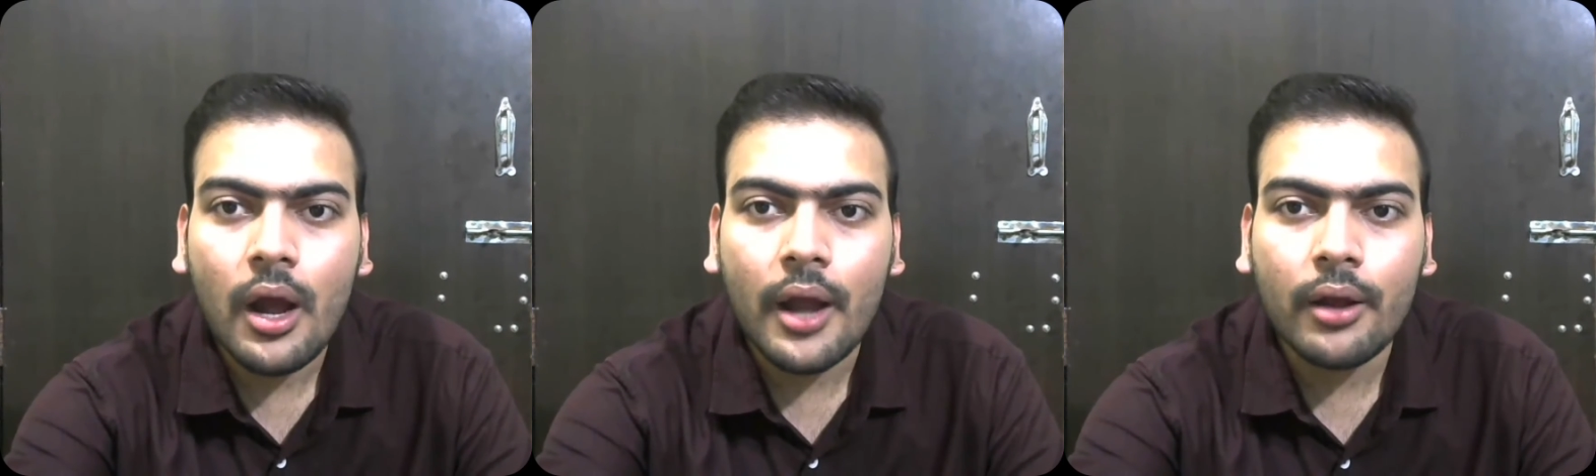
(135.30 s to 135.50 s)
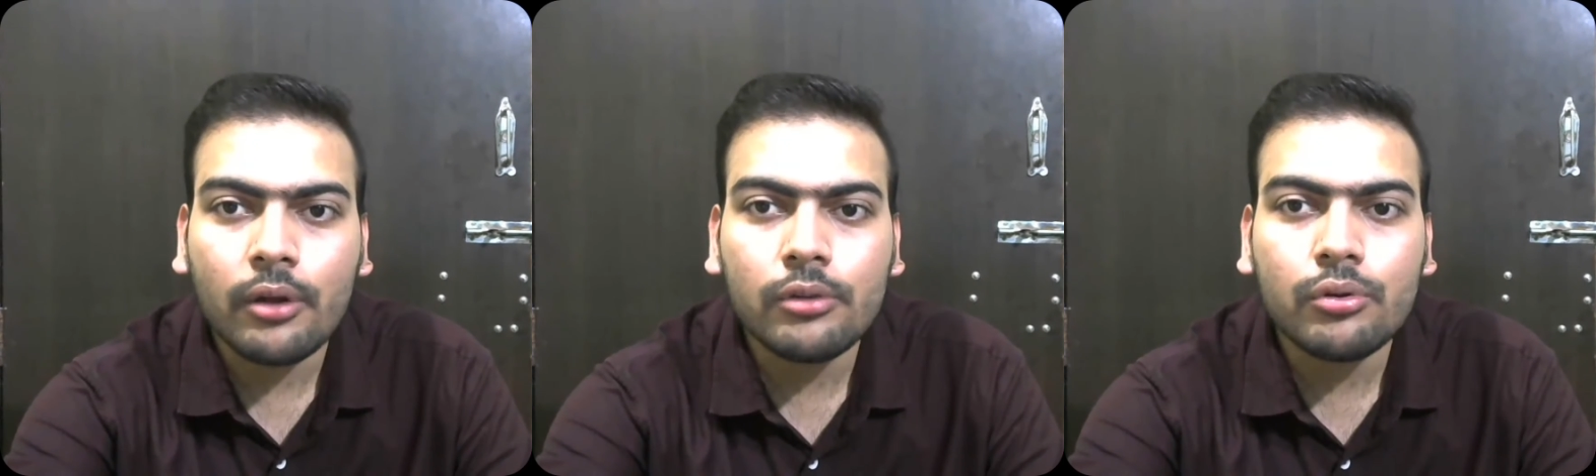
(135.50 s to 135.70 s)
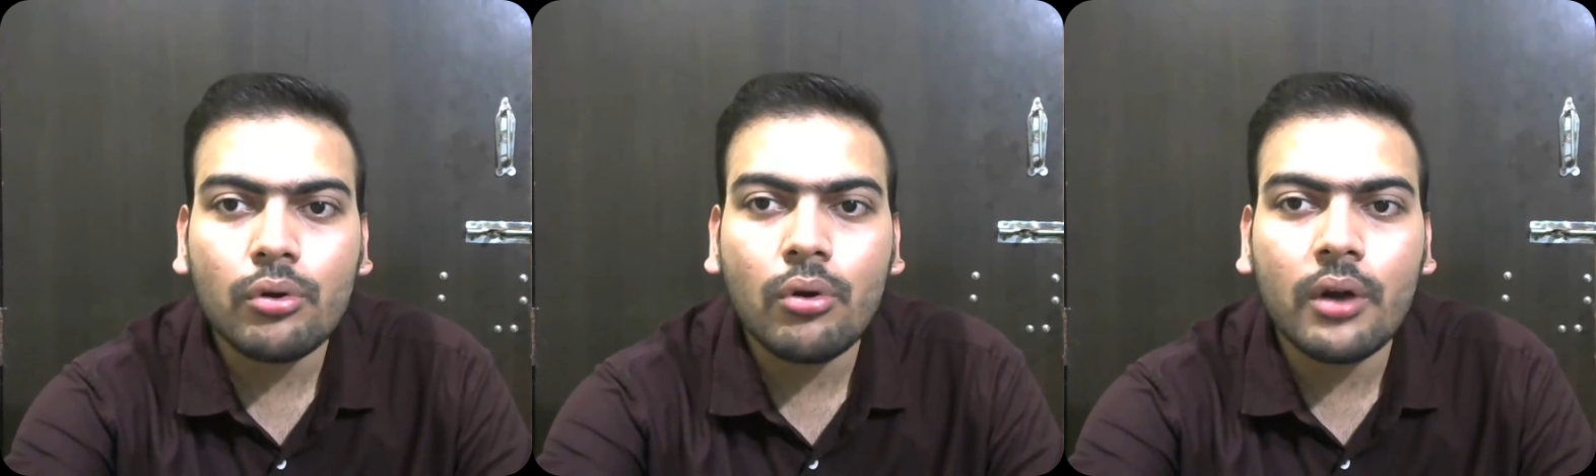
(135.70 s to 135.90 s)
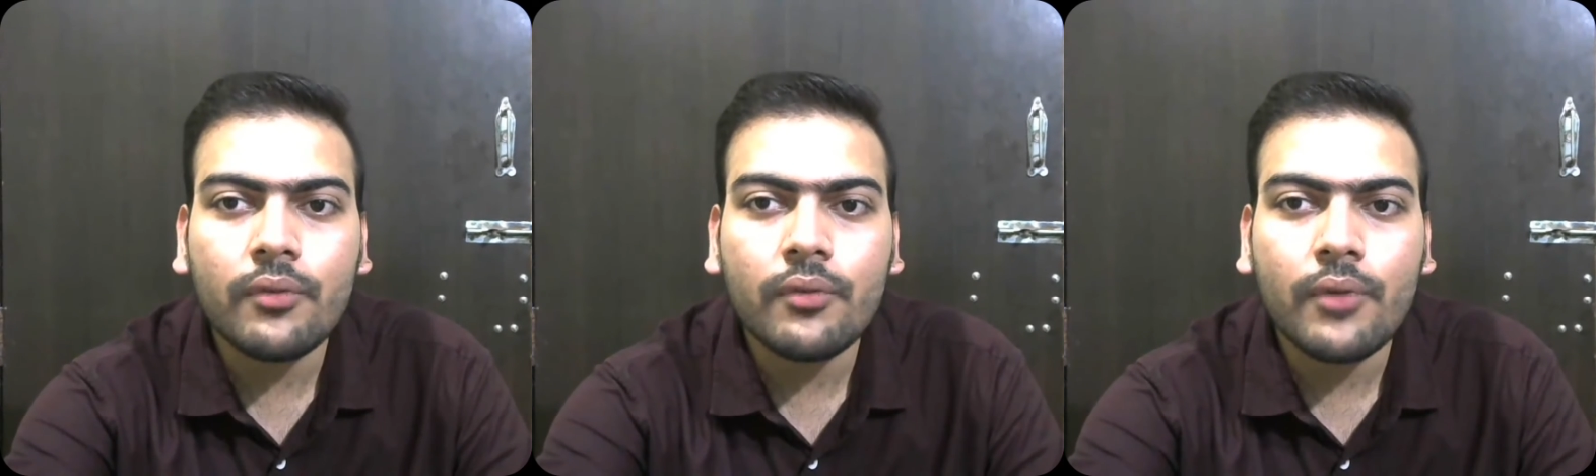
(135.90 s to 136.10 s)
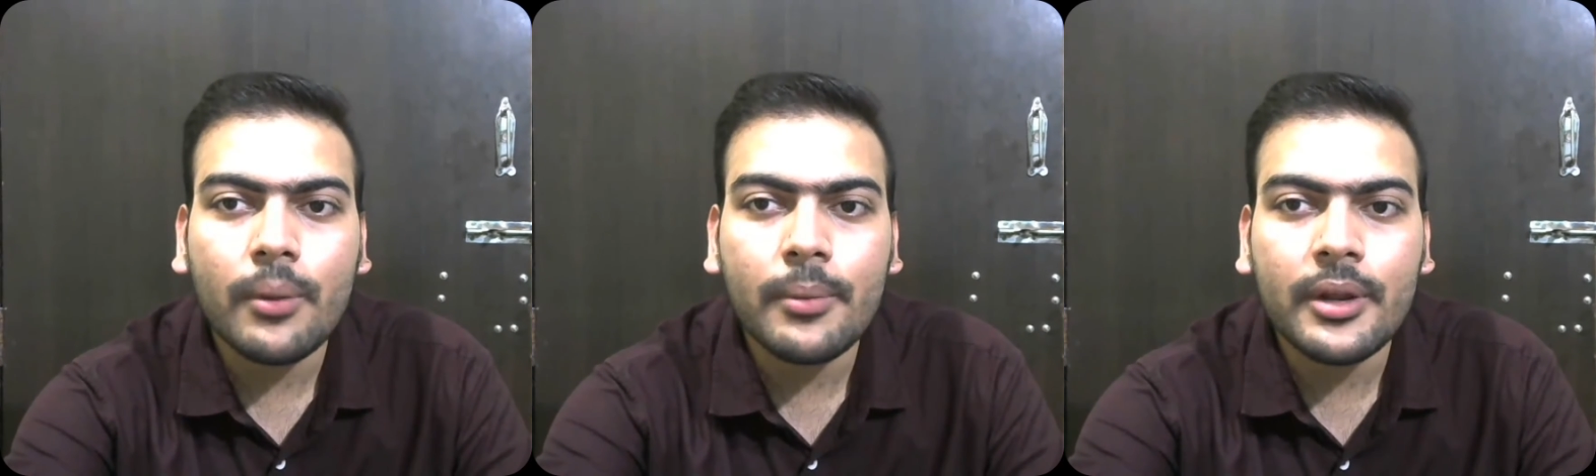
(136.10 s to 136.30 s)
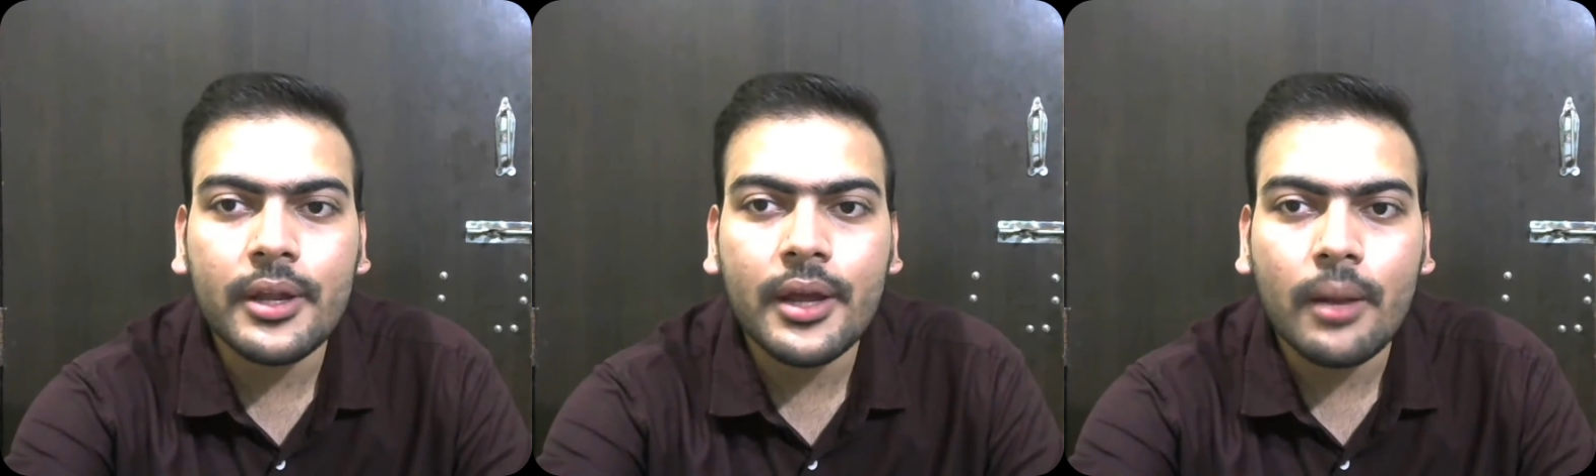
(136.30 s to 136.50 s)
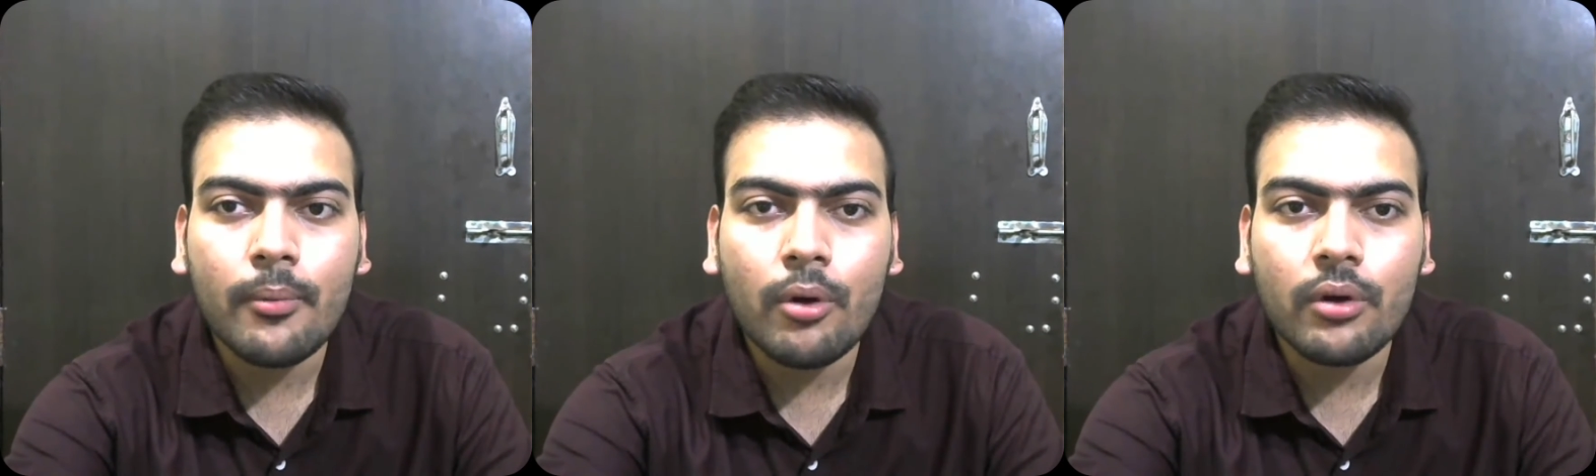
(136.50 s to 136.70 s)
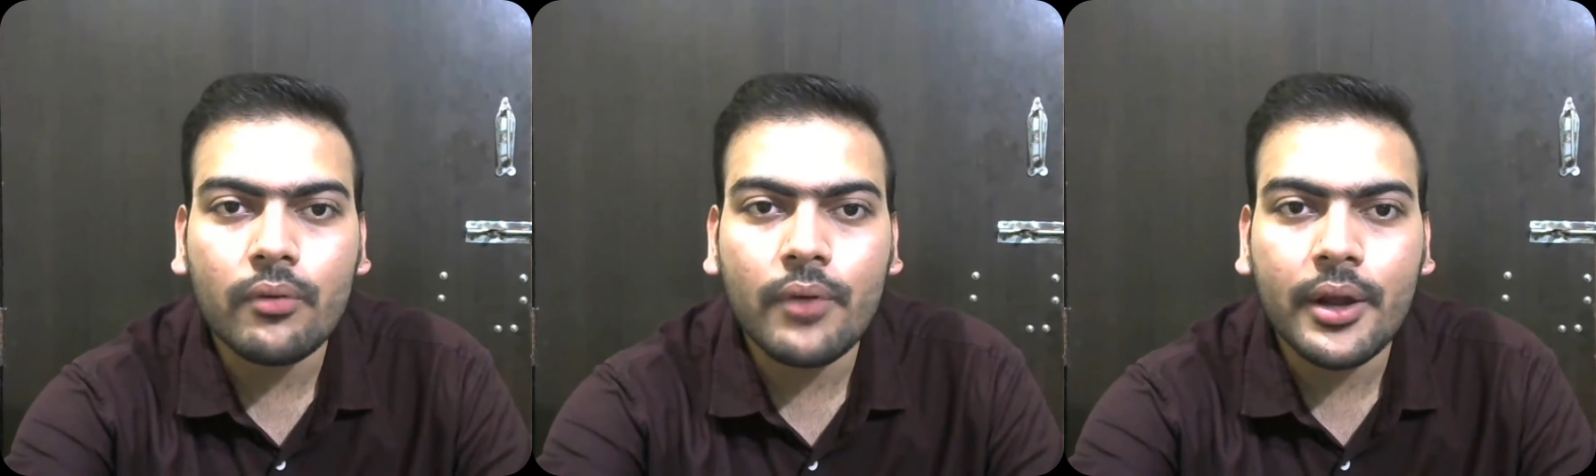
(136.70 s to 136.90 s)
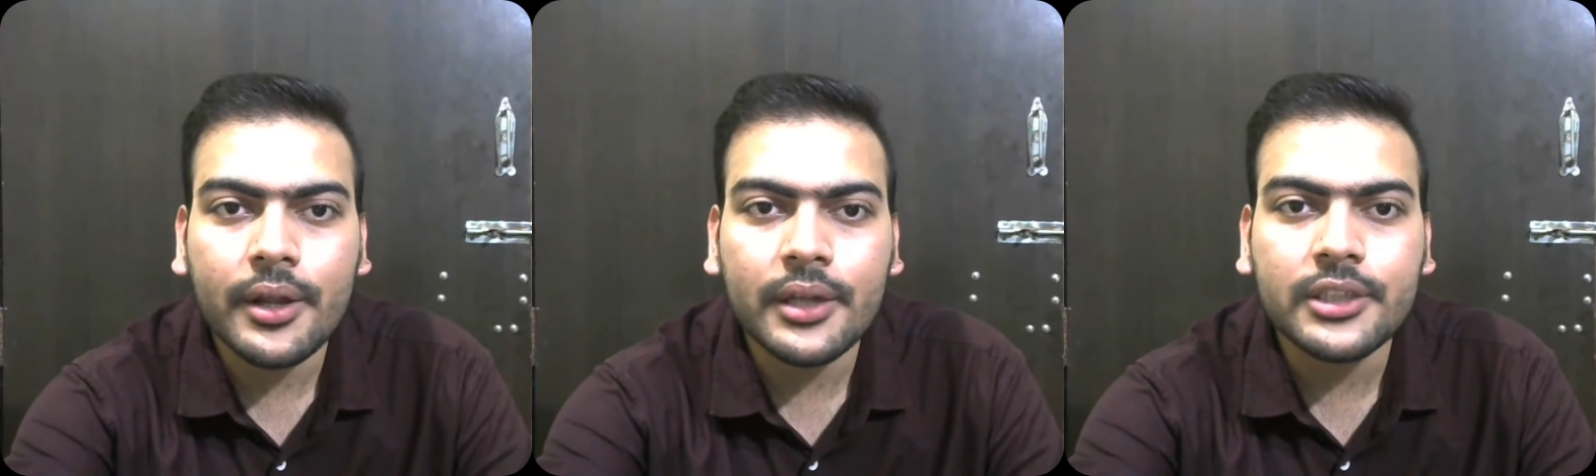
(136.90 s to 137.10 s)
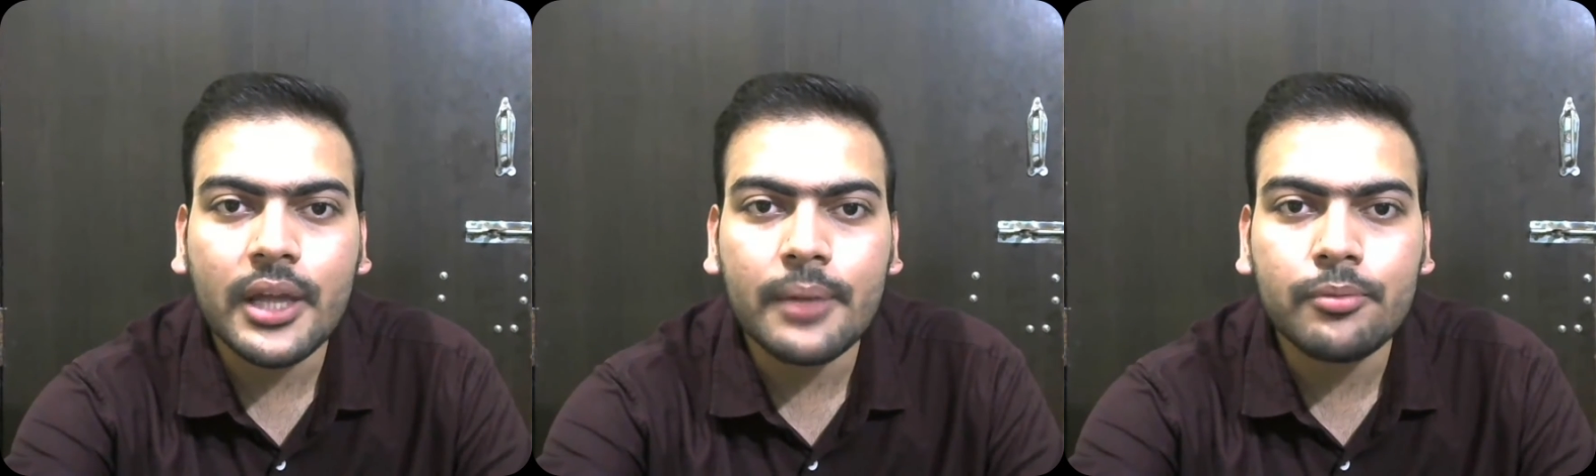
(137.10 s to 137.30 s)
I also got familiar about
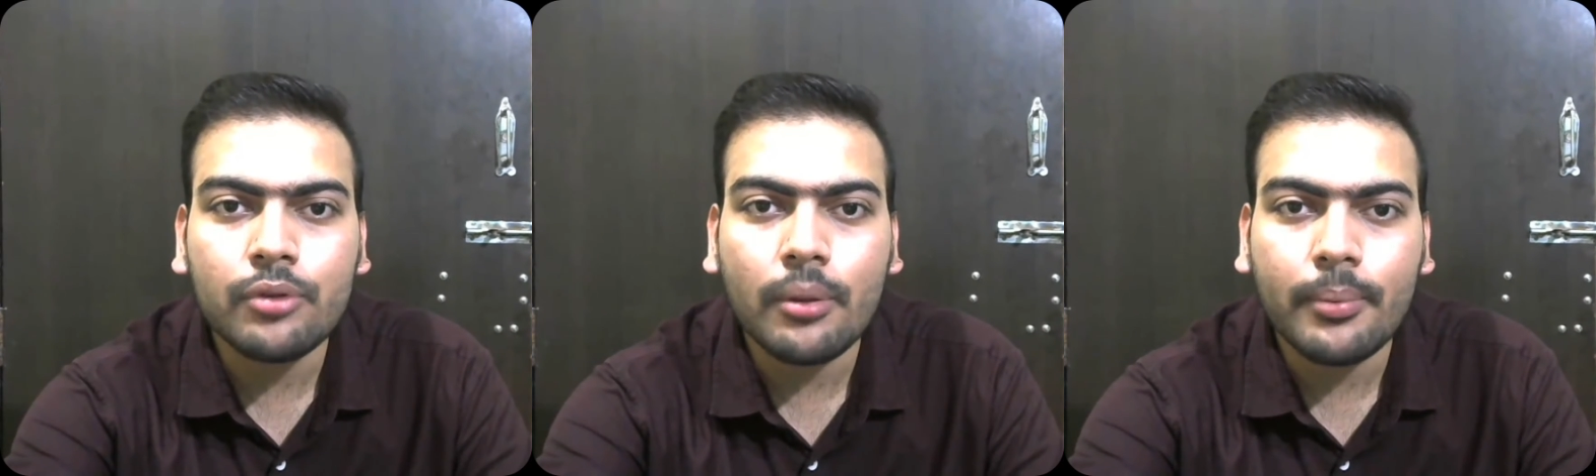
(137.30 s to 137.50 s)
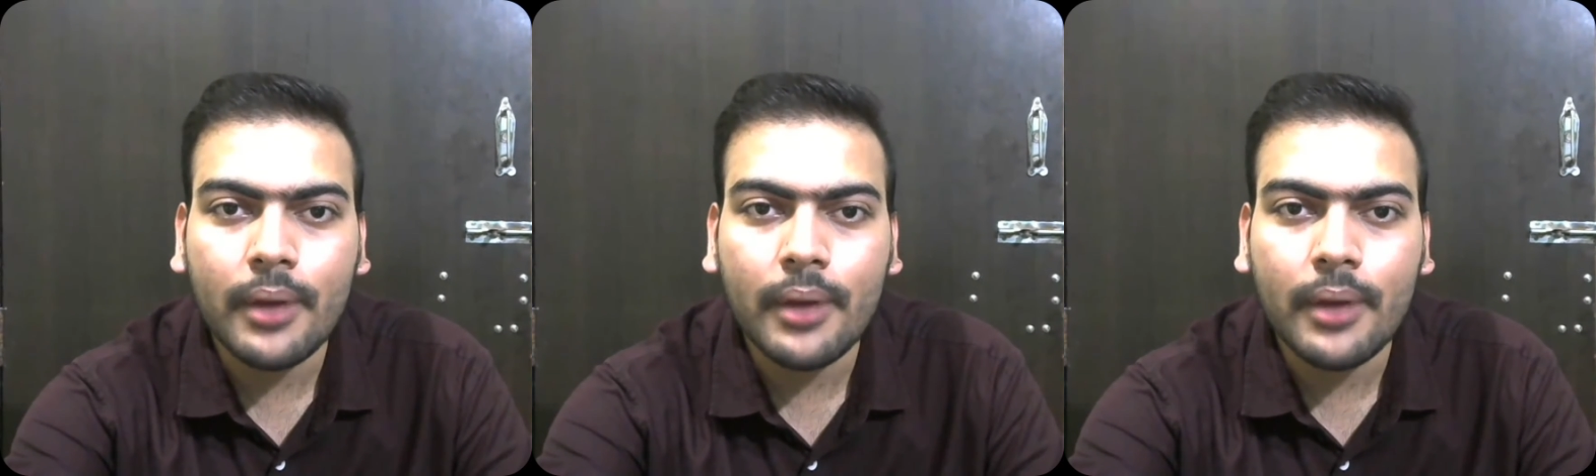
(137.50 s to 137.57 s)
various types of